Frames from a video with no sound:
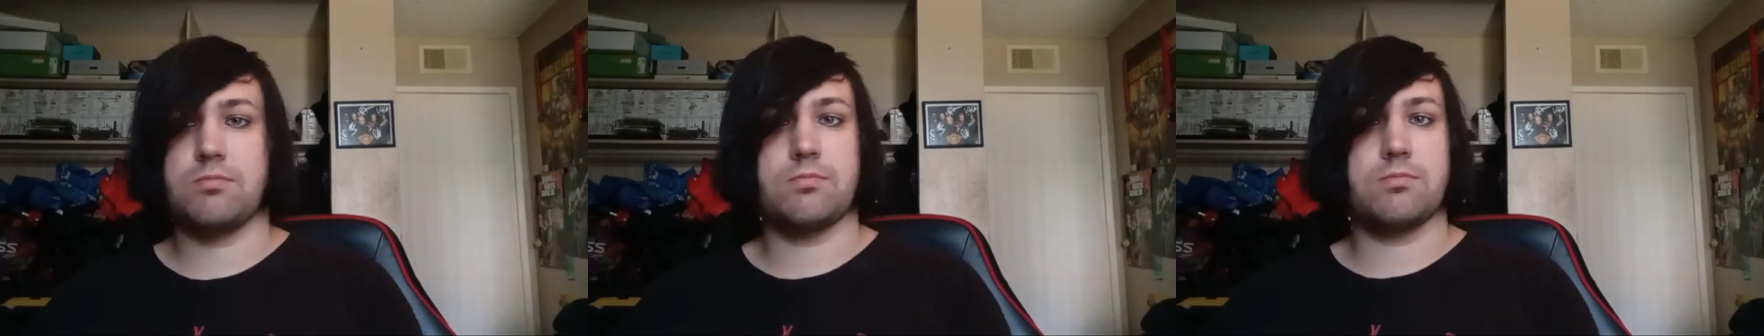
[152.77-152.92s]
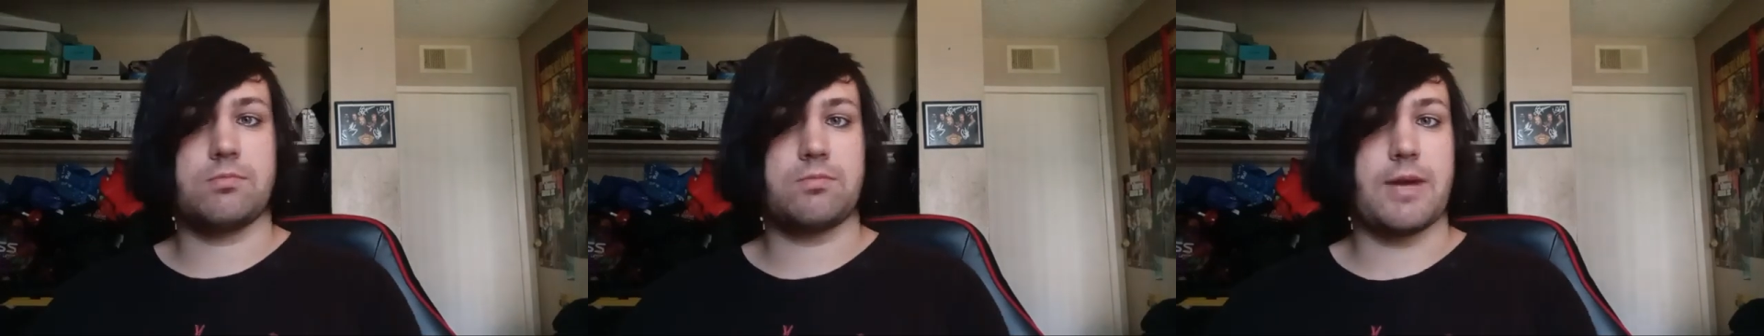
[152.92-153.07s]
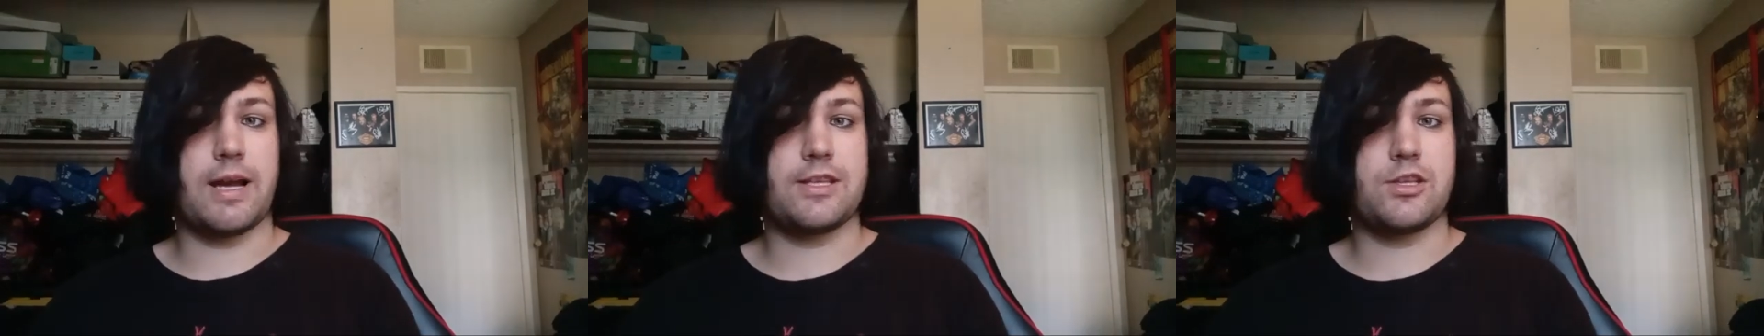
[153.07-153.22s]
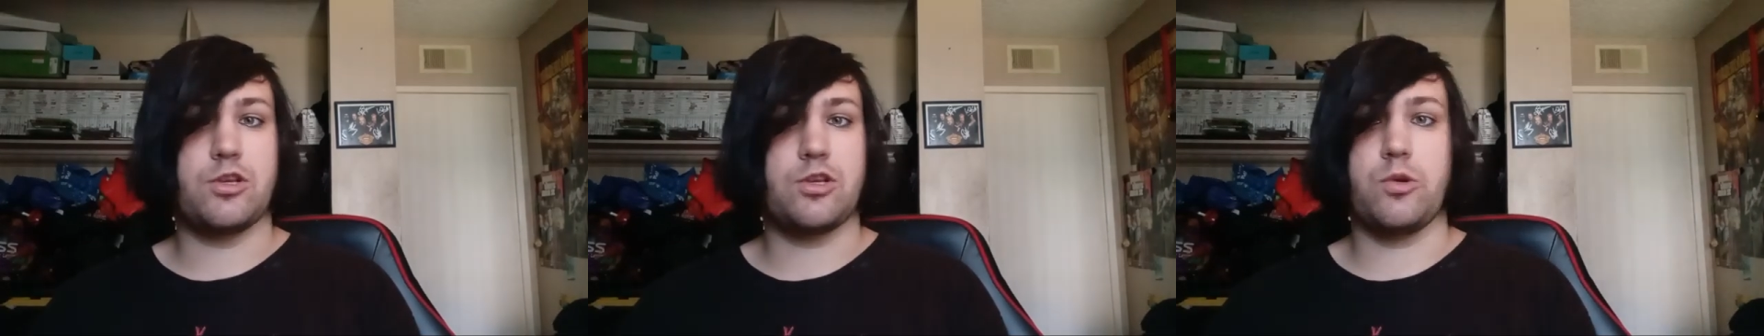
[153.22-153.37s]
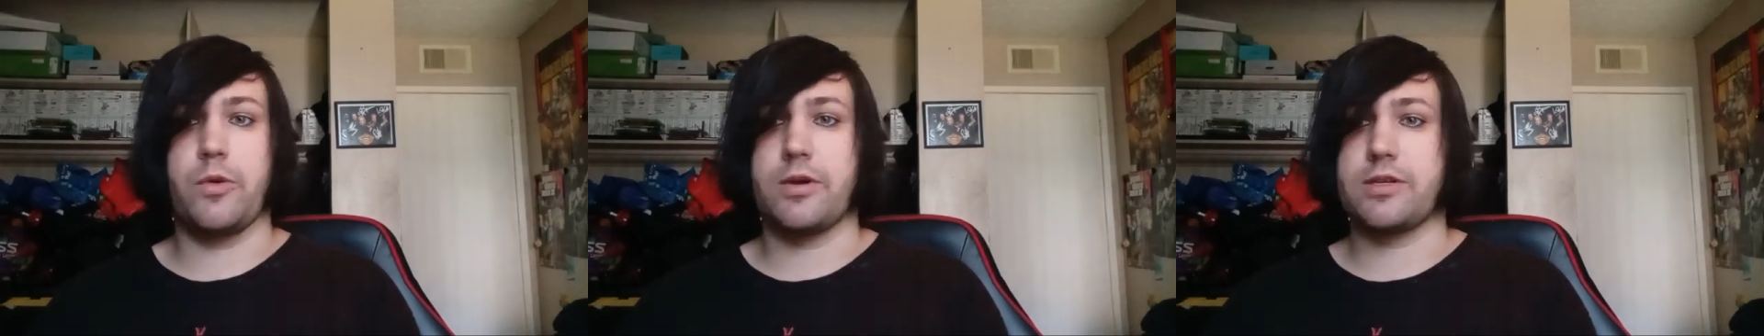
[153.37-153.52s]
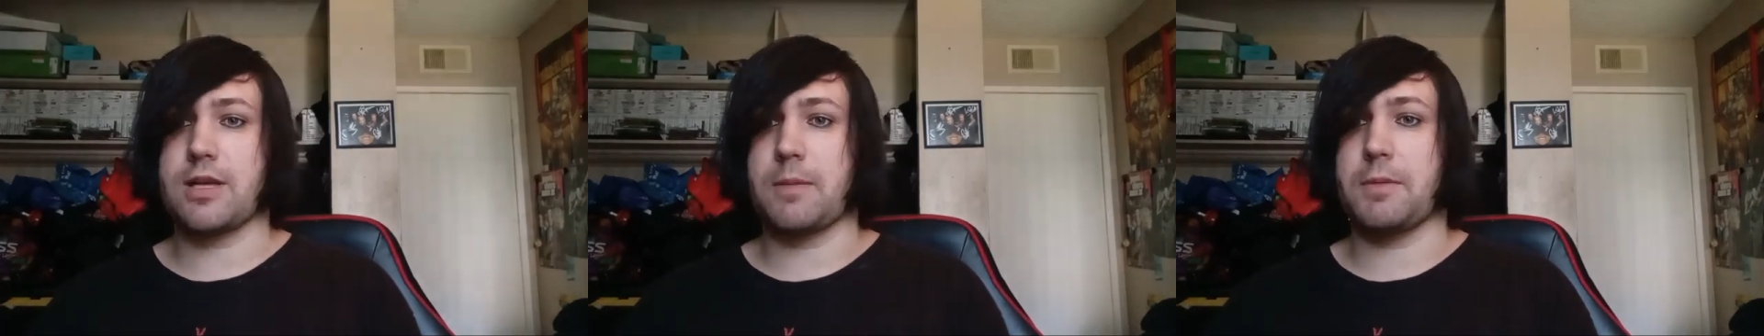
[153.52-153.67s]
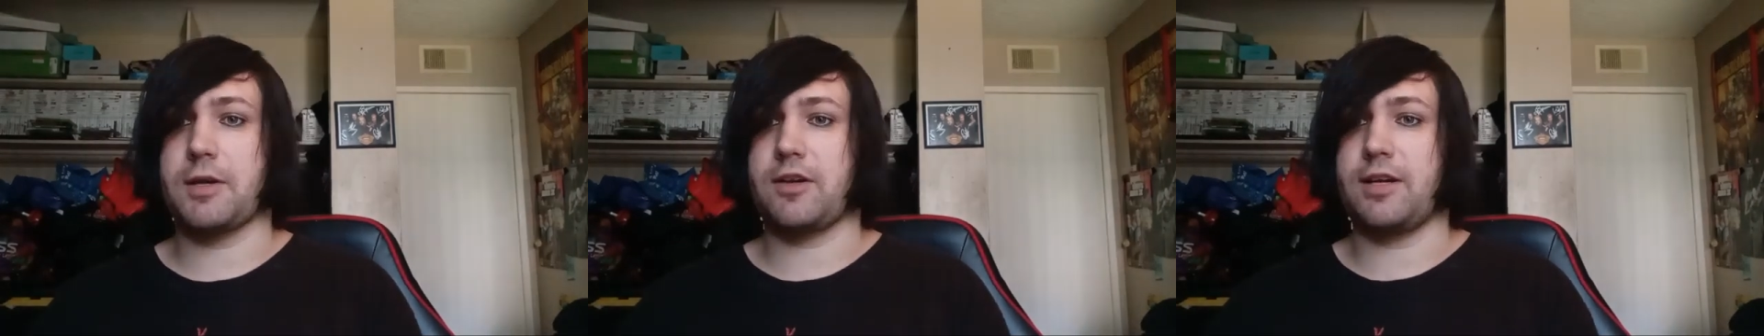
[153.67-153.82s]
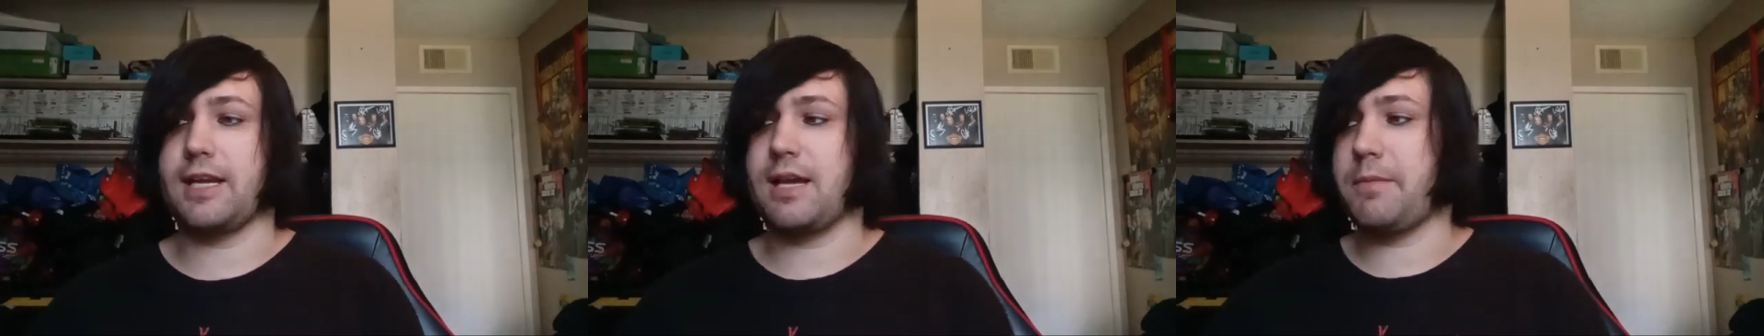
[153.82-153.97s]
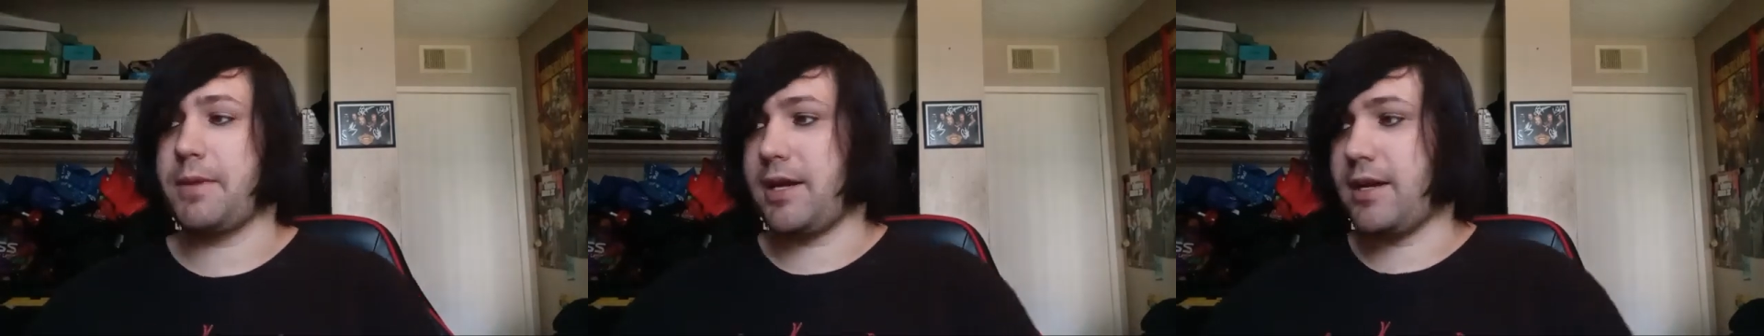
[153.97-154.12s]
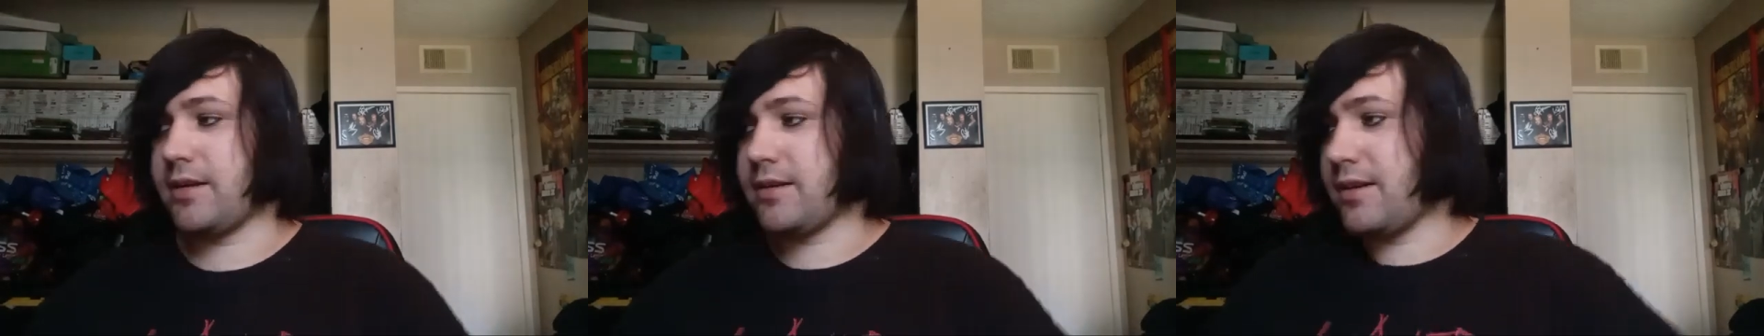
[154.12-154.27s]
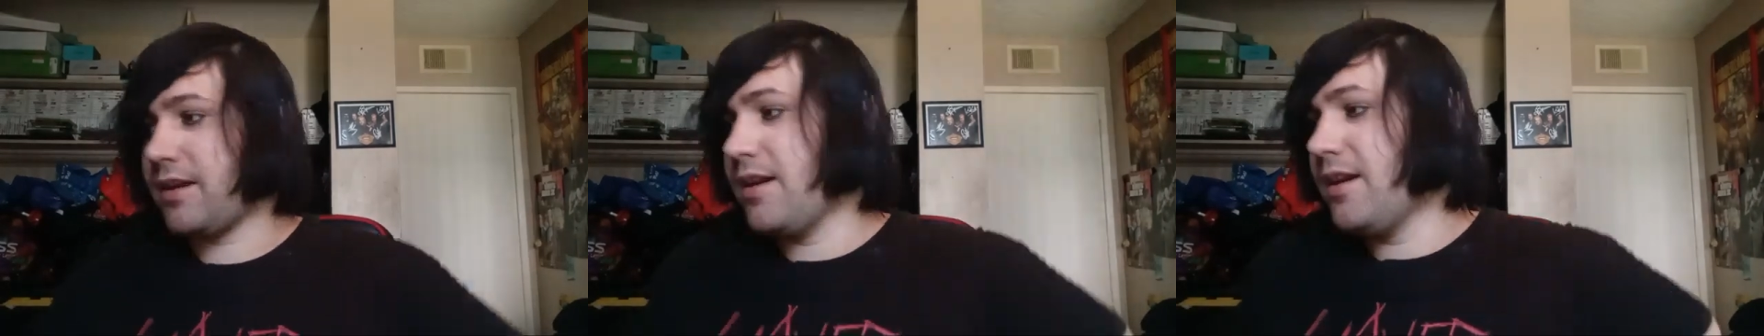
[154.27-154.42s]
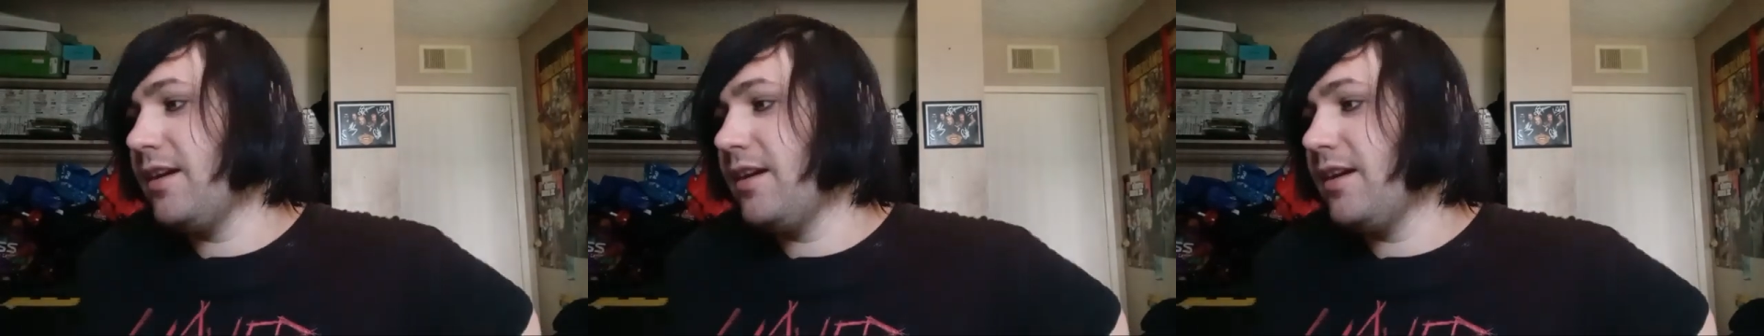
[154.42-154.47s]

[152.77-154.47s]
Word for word: my two weeks. I'm not gonna get back.